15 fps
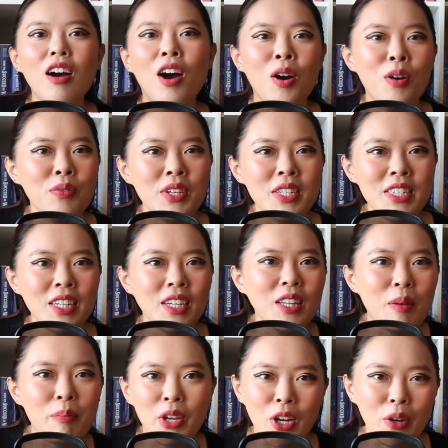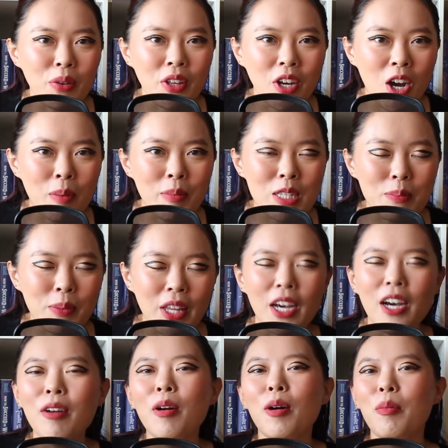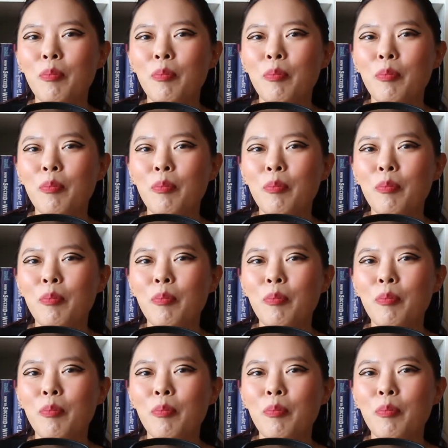Obviously, let me know in the comments below.